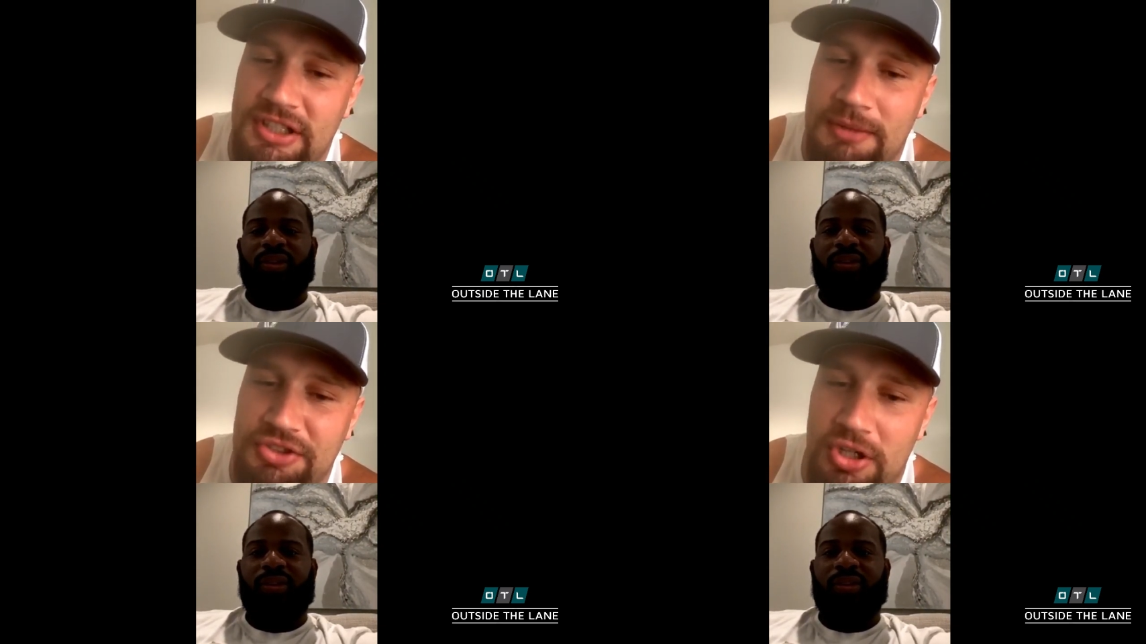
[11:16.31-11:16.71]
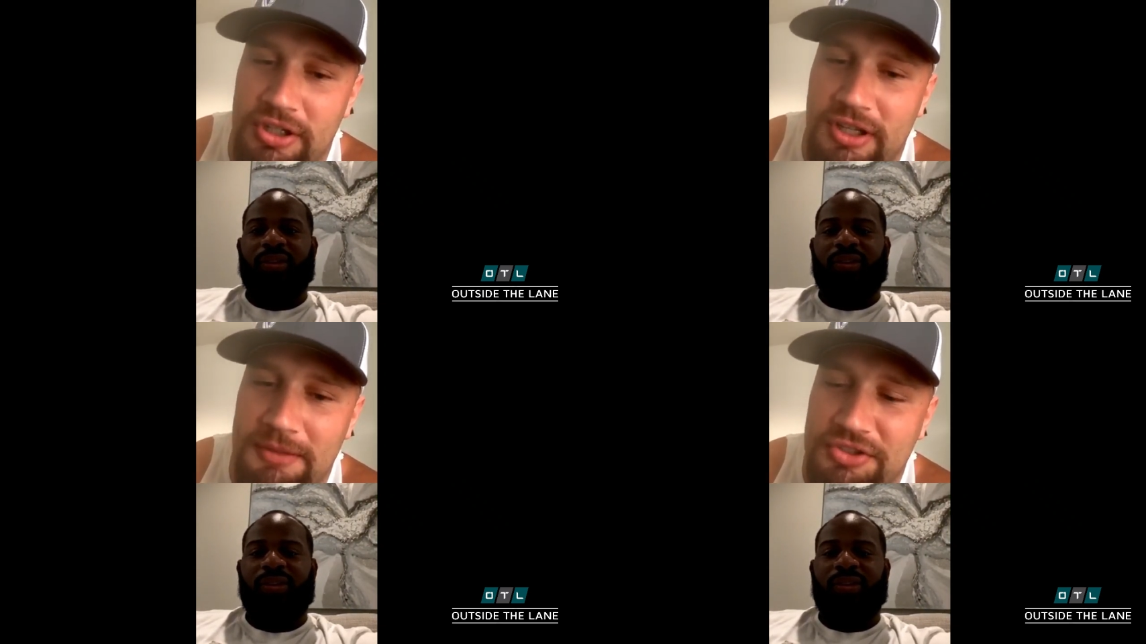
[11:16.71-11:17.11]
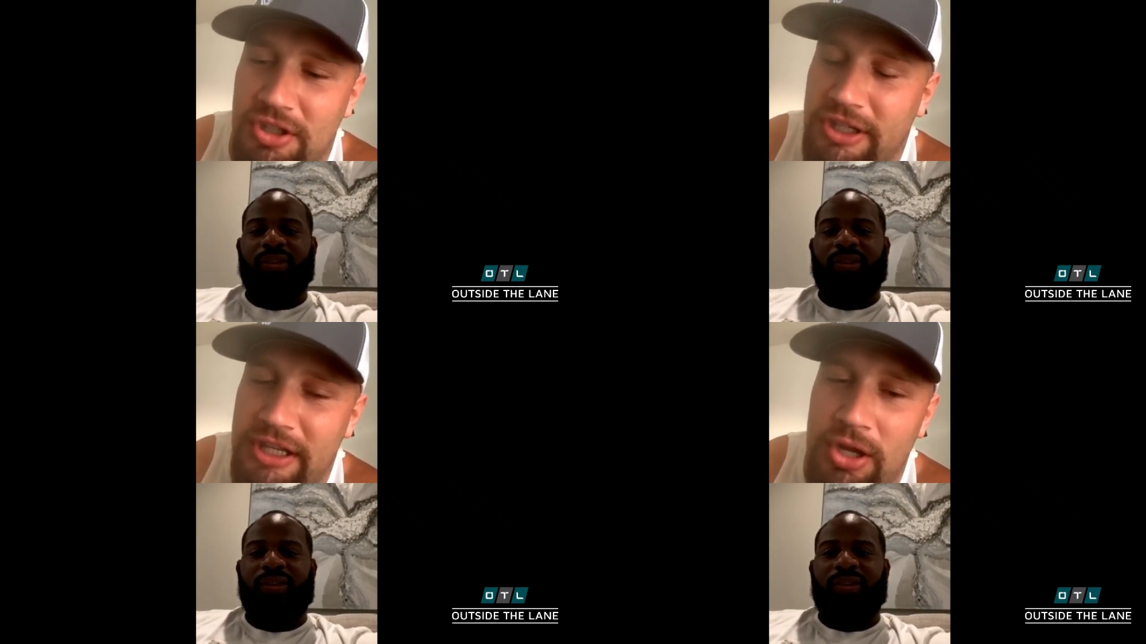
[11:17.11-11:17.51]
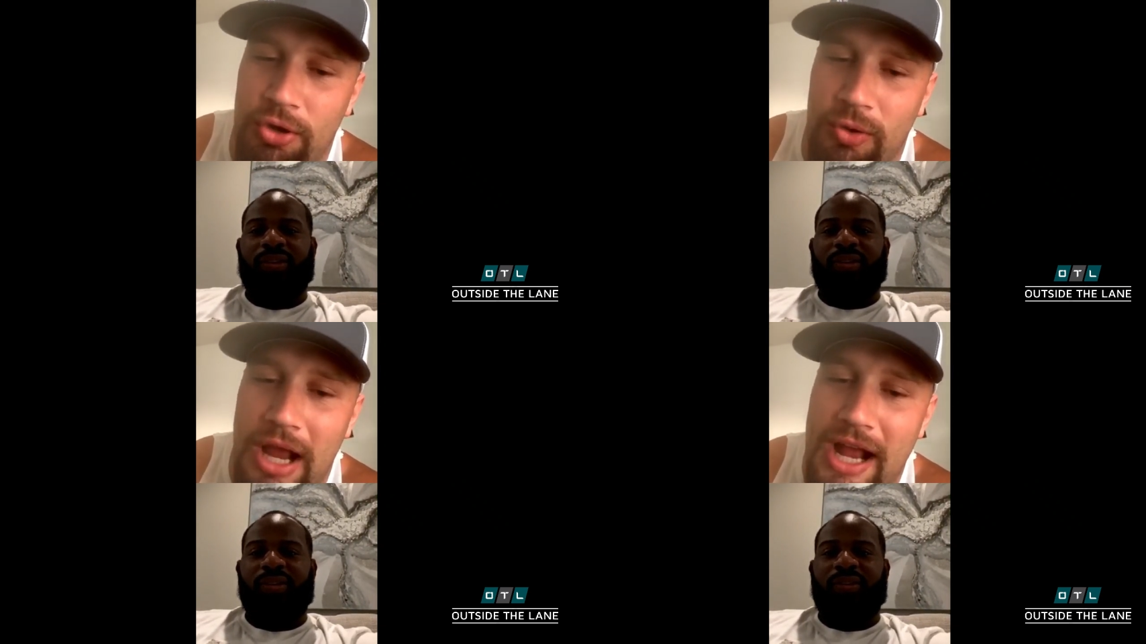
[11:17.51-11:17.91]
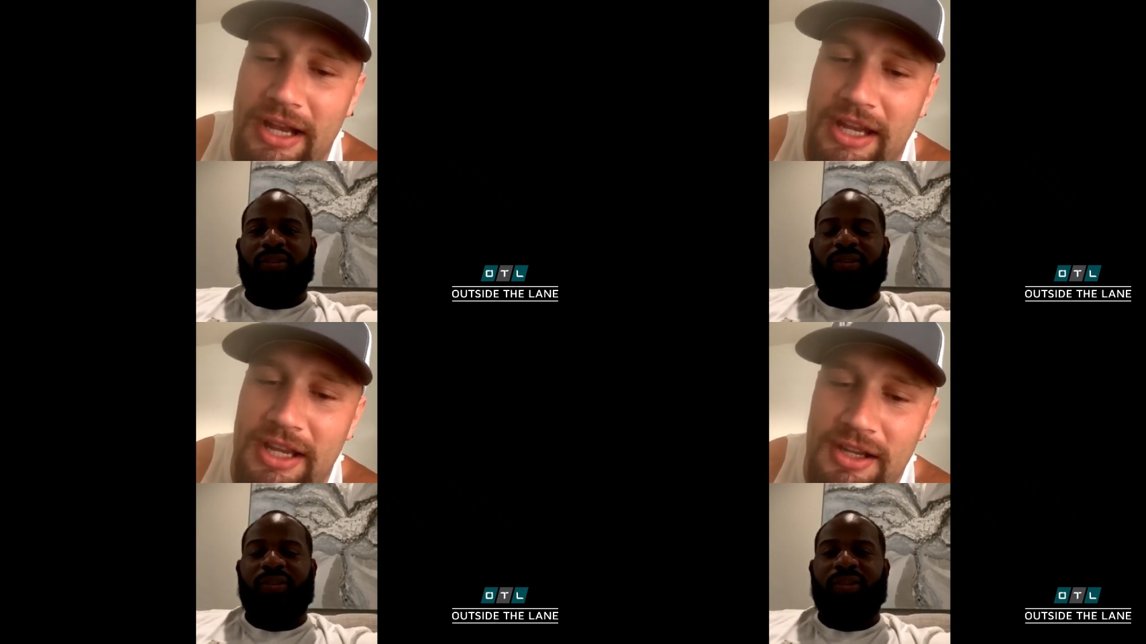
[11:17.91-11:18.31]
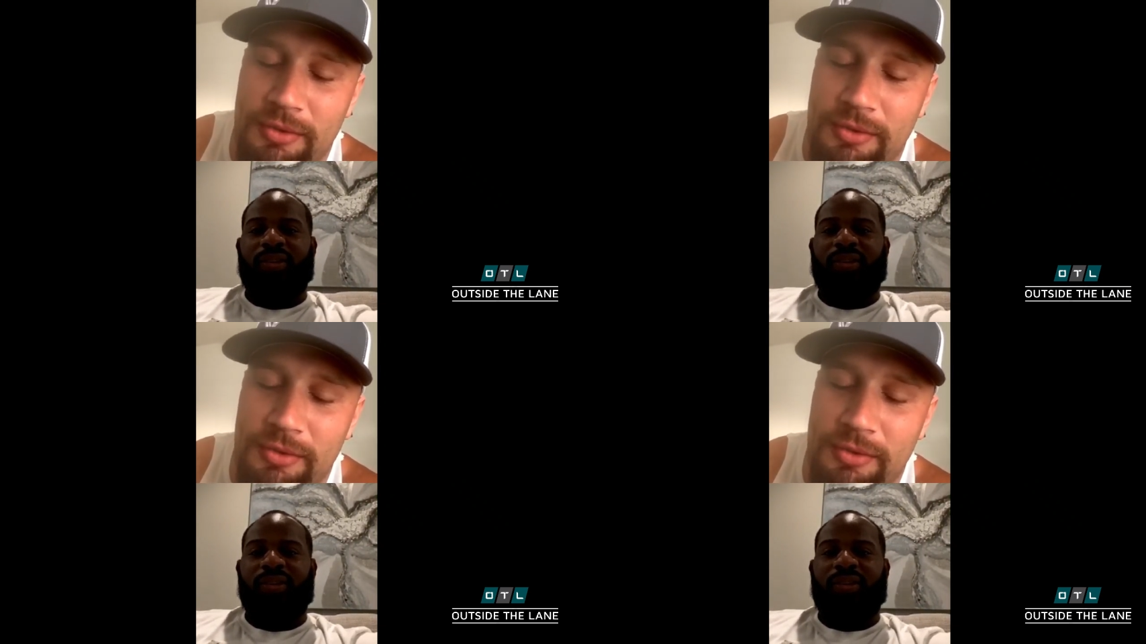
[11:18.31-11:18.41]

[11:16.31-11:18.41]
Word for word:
Speaker 1: I'm starting to I'm starting to get notoriety.